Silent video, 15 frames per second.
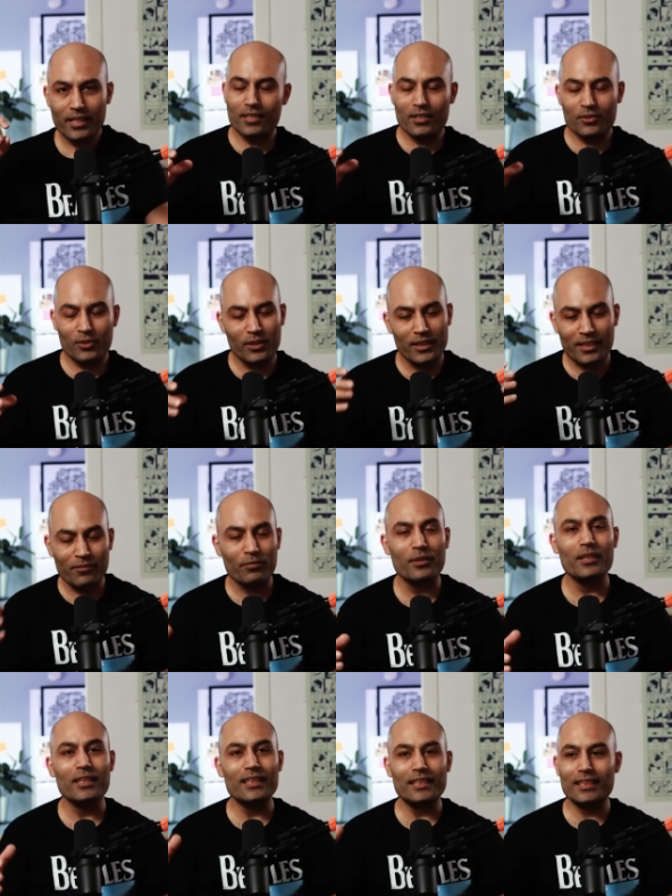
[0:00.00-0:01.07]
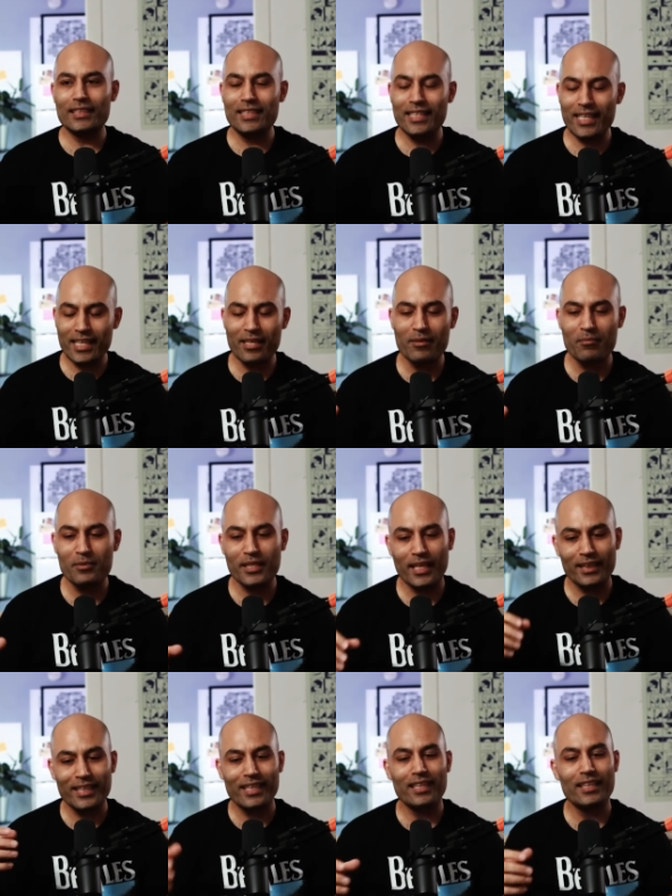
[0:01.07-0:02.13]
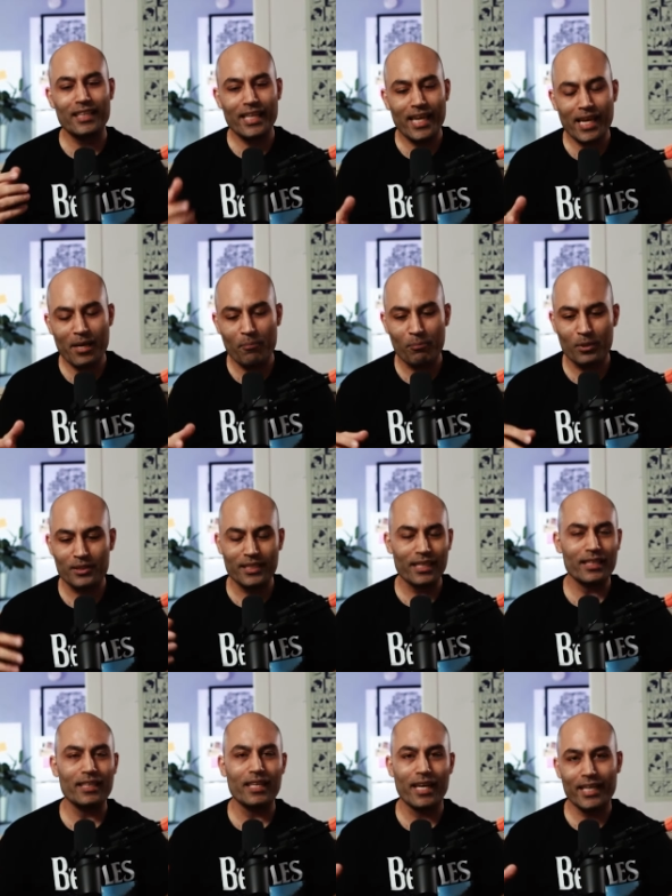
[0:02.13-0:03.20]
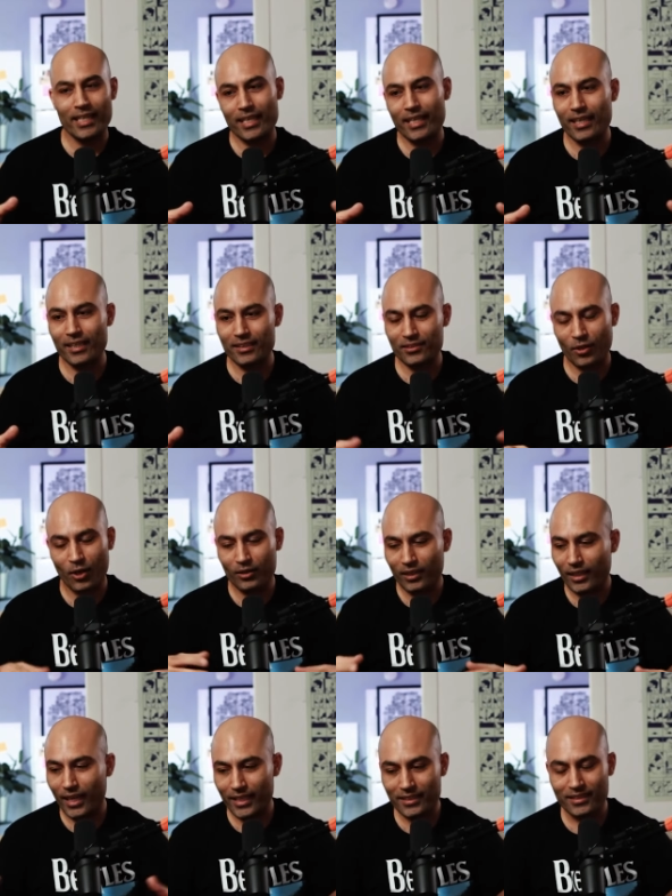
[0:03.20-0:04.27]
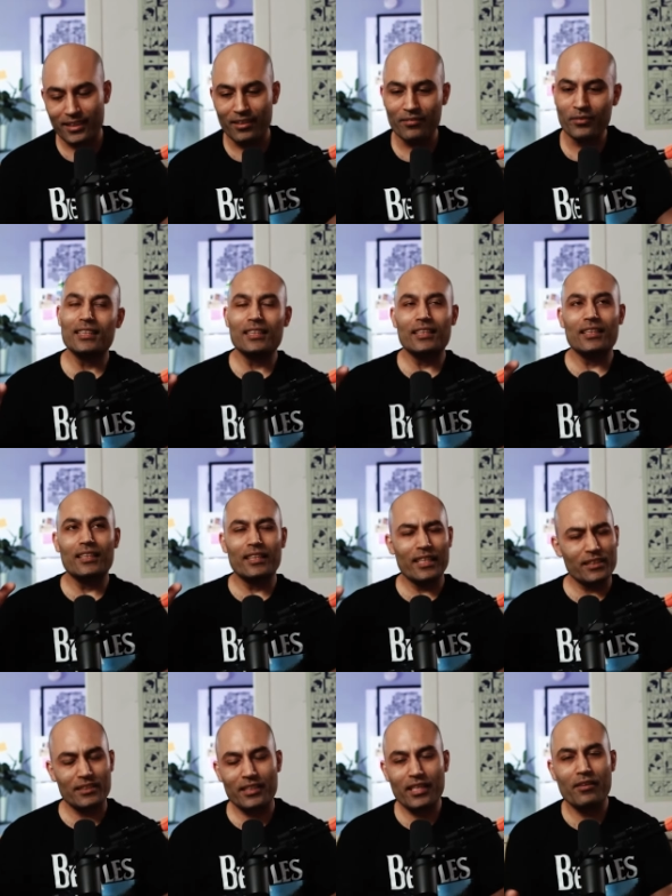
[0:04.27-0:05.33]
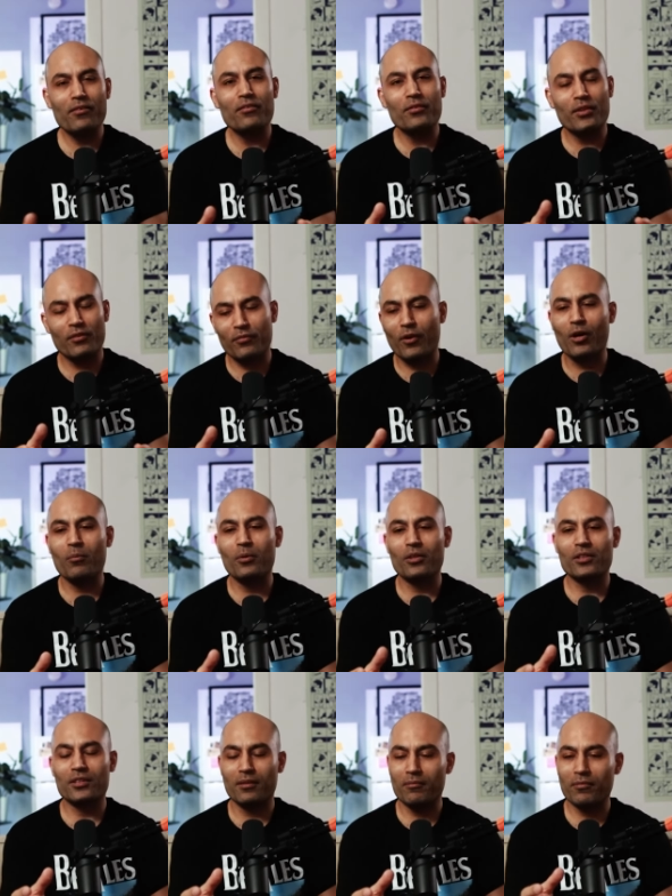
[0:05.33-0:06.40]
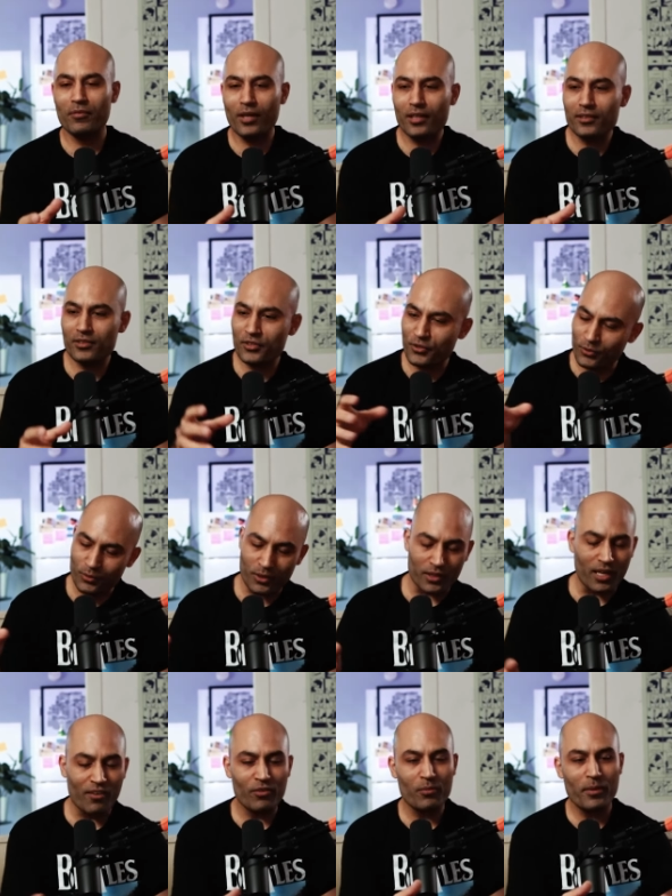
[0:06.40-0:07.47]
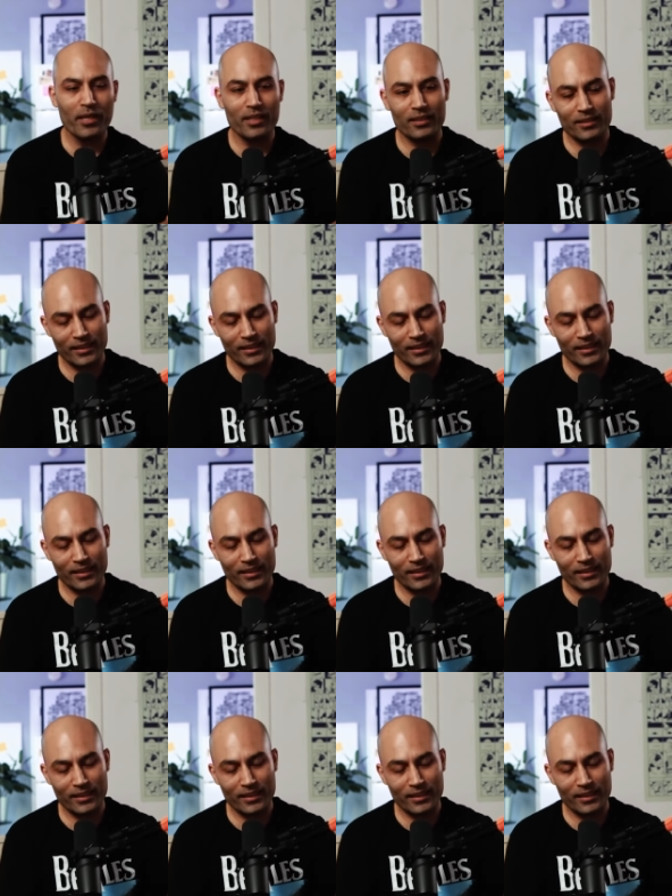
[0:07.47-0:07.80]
So the different teams at the end of the day presented ideas on the lines of let's give the farmer some funds through the government,